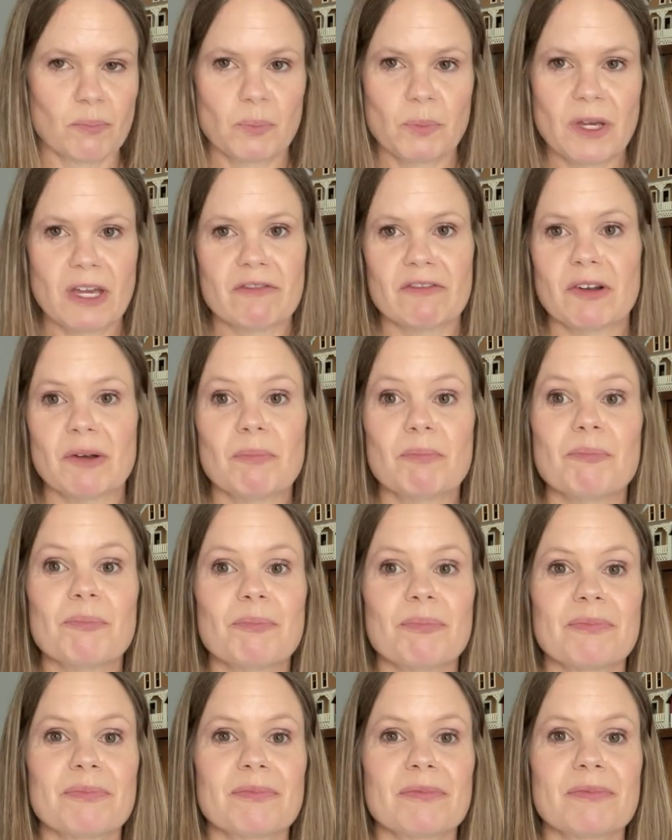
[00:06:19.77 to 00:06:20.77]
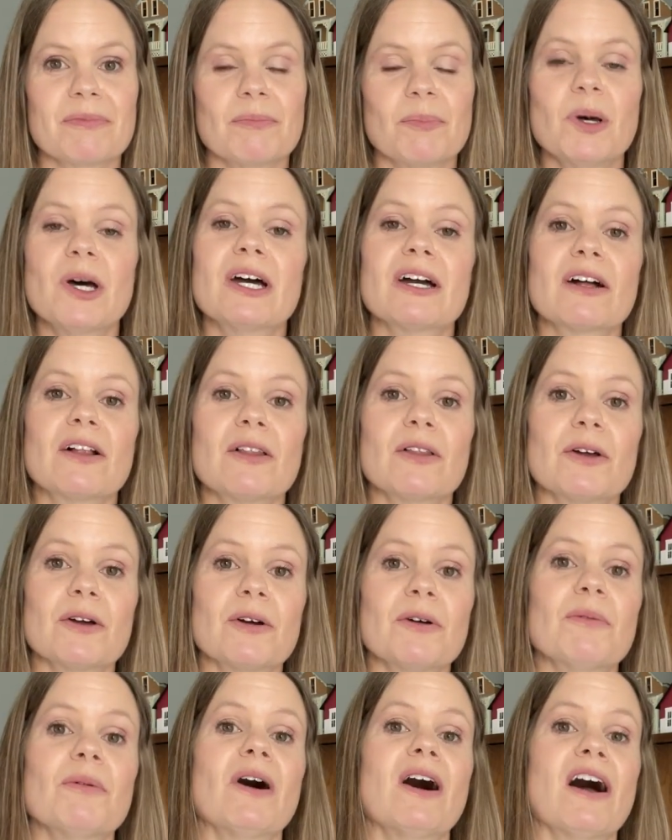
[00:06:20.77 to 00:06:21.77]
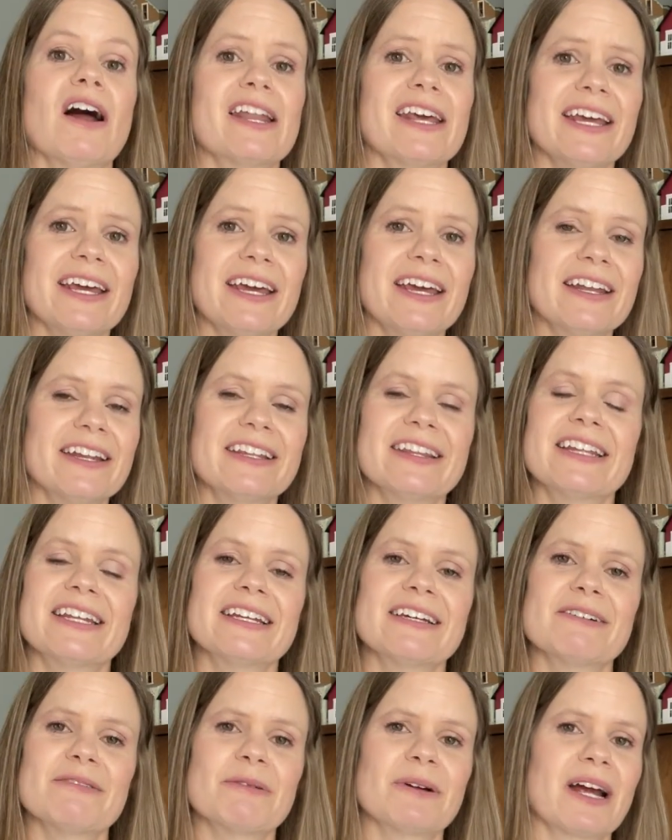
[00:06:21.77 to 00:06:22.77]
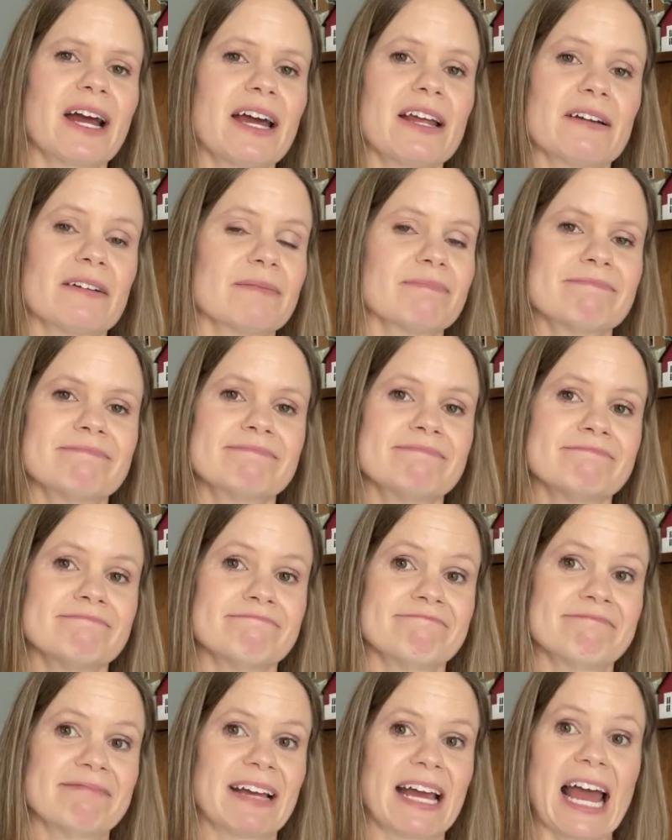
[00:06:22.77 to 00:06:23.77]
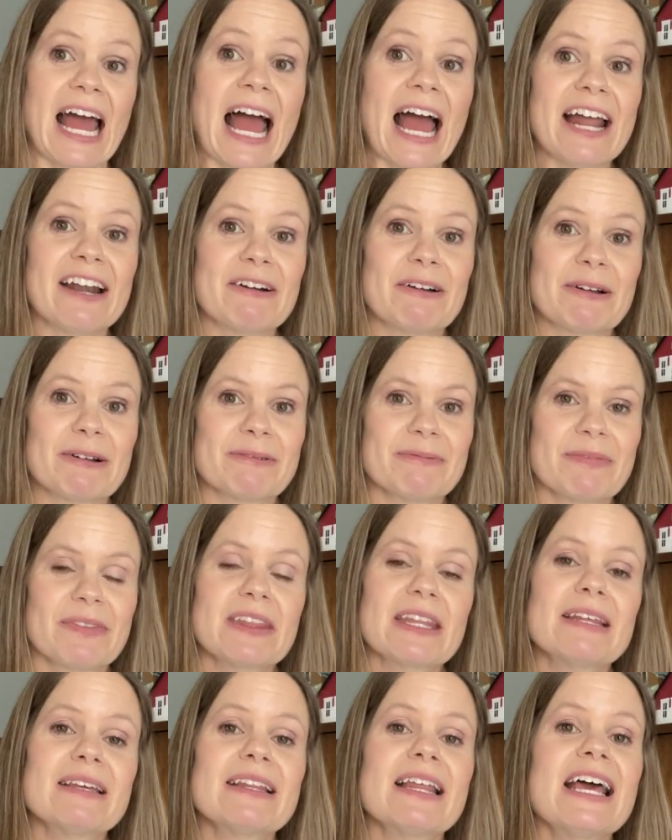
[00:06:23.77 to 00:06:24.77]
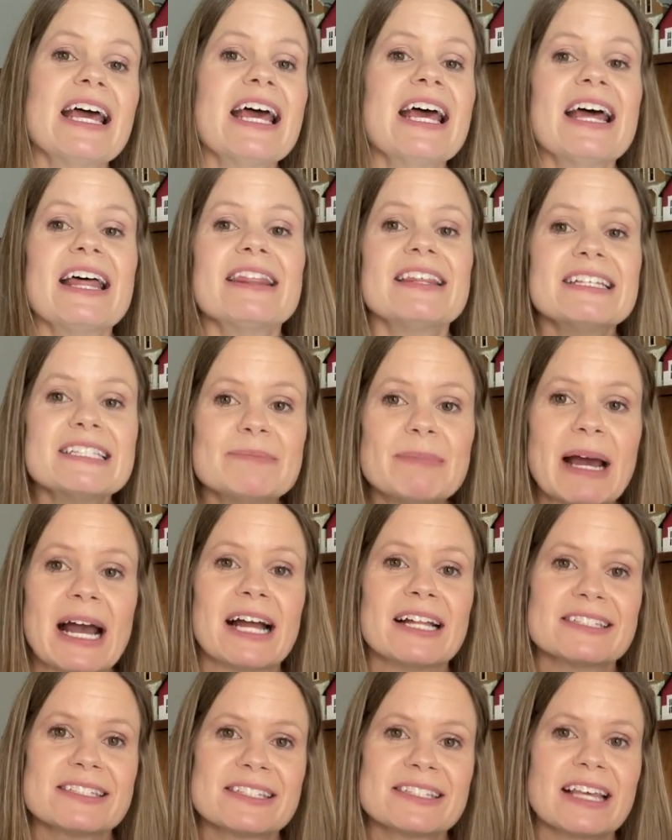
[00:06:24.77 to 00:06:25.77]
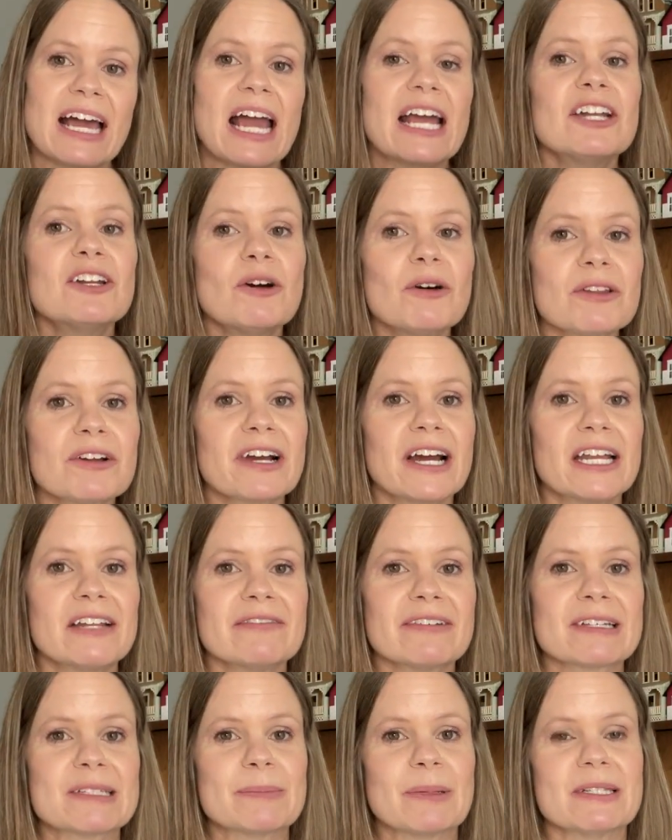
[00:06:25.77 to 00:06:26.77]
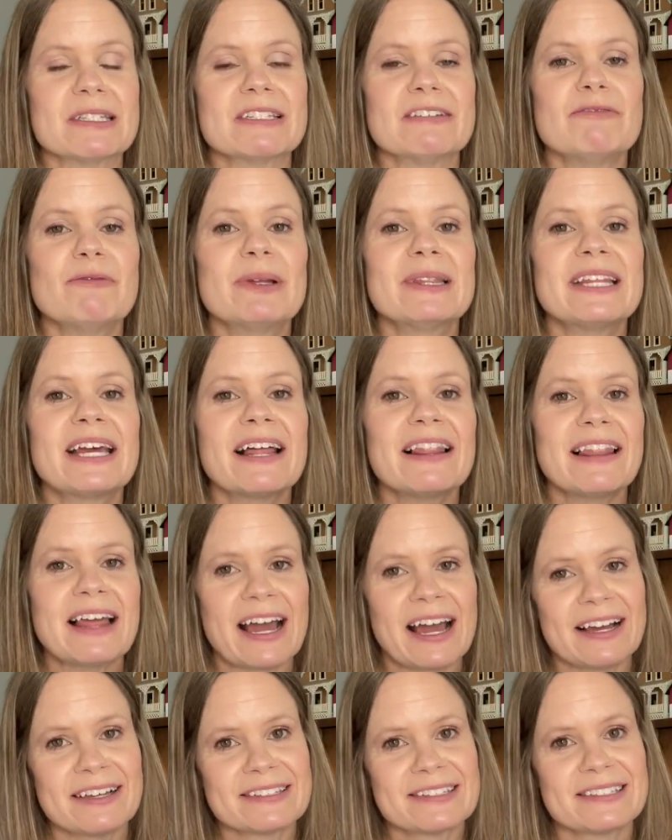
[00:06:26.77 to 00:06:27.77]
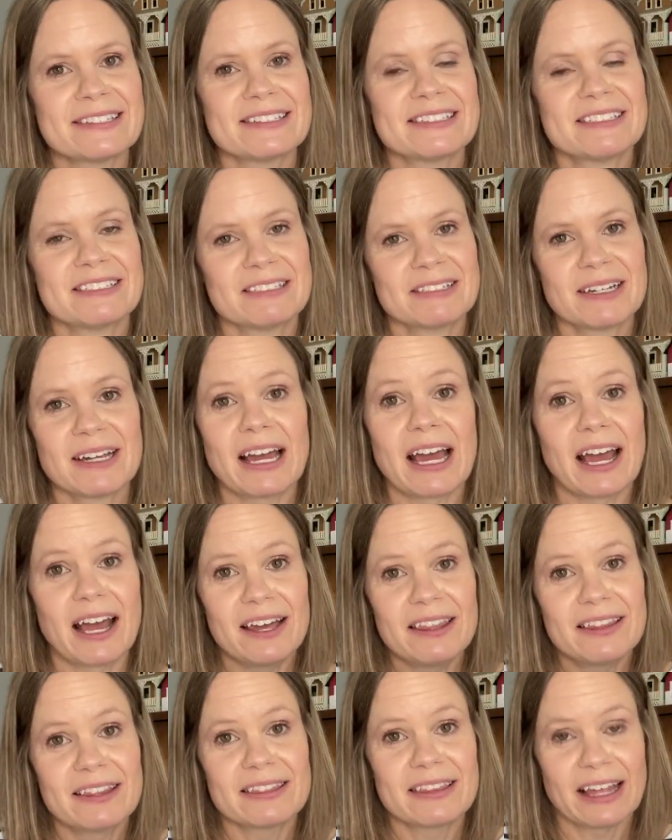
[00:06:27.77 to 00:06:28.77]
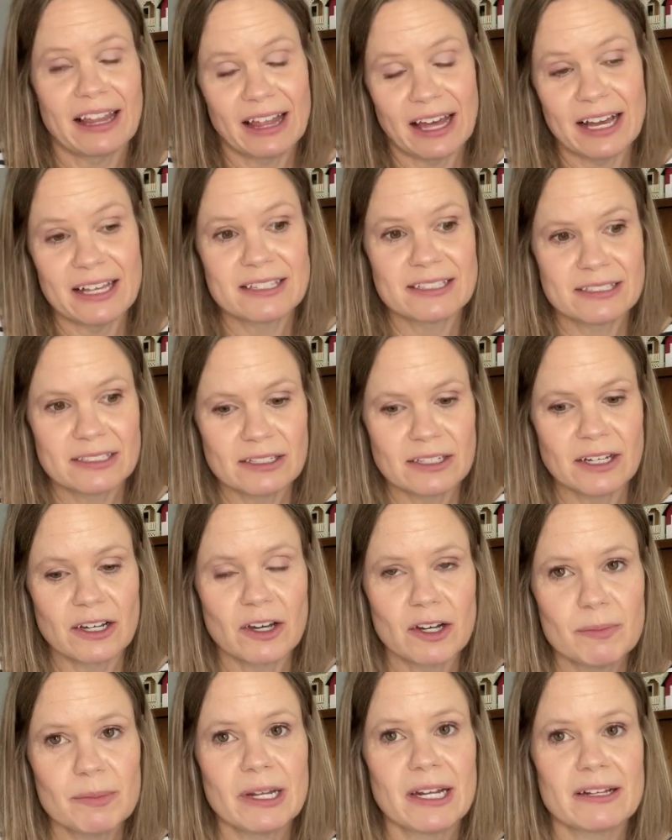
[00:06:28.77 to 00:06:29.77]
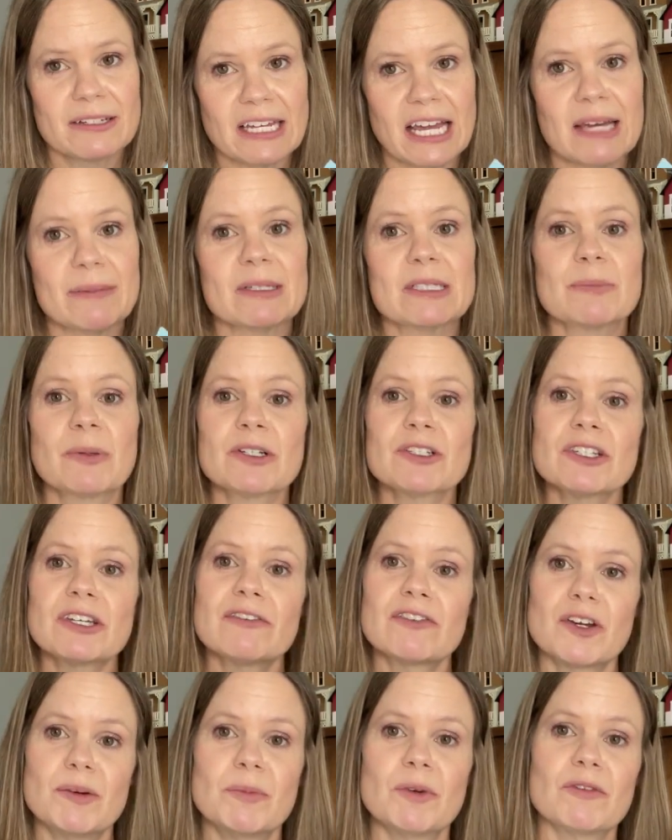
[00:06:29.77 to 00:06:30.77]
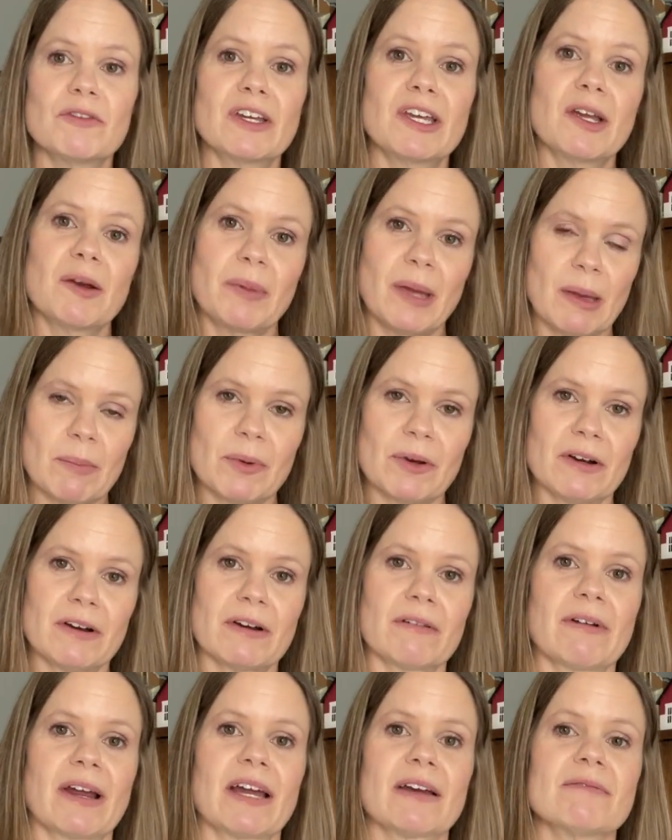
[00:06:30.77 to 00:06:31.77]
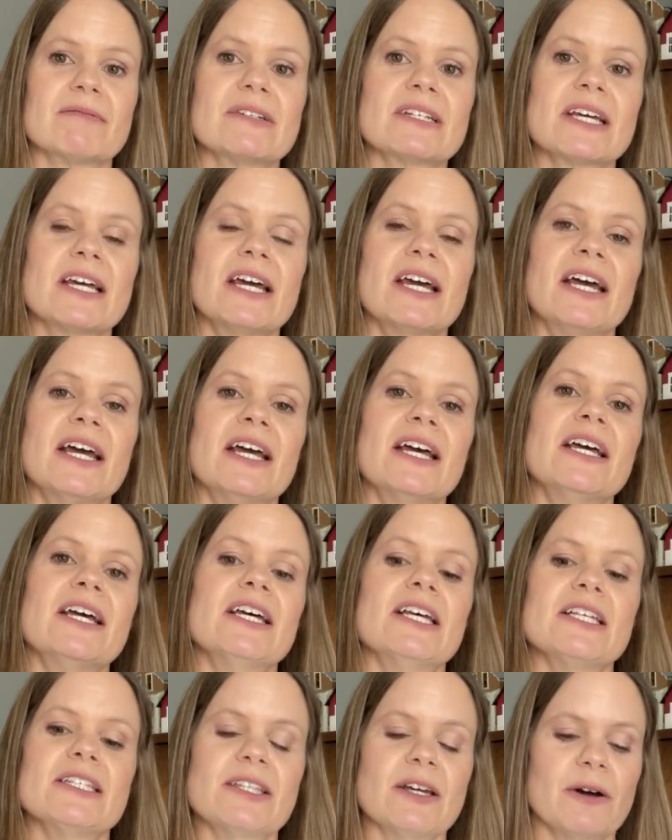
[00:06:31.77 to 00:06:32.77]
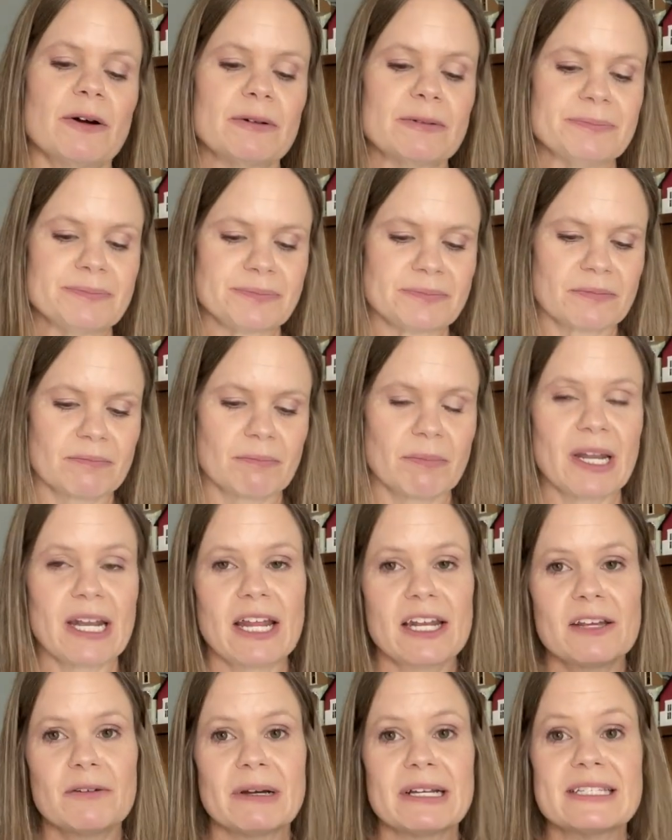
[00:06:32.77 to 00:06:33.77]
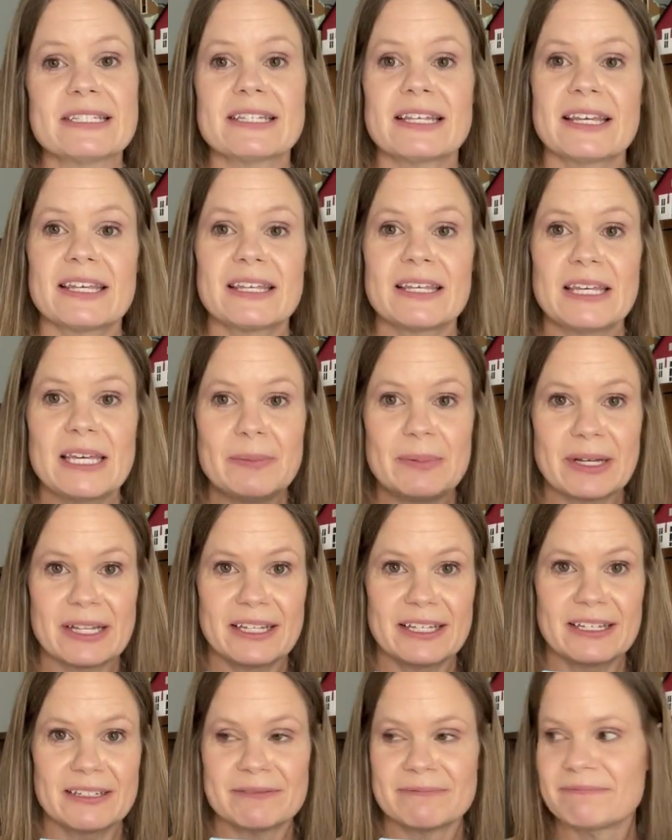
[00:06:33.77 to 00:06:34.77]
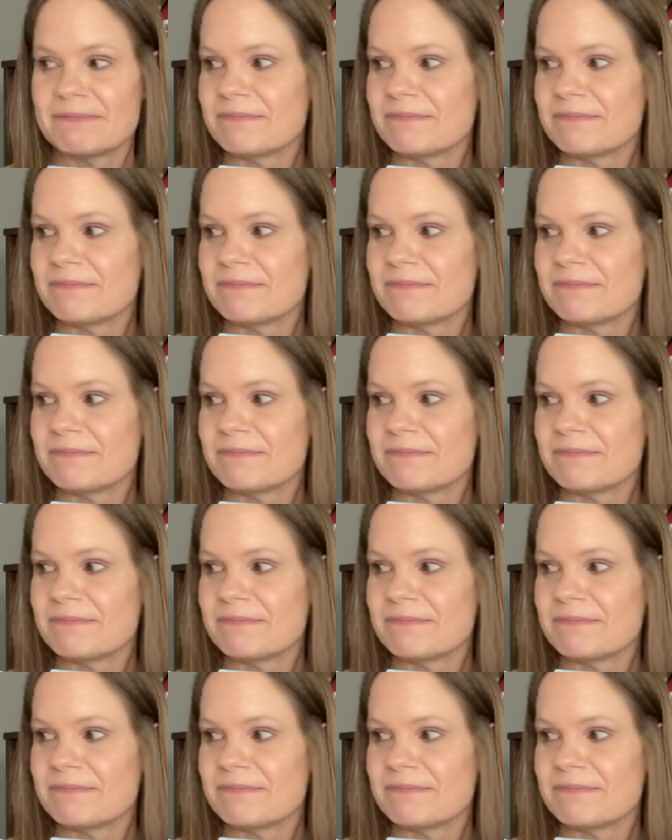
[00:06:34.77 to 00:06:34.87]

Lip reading: even put glue on it and then I don't know. These mats, I know they're kind of expensive, but they last, I think they last a good amount of time, especially if you're moving your paper around. So, but anyways, keep it clean.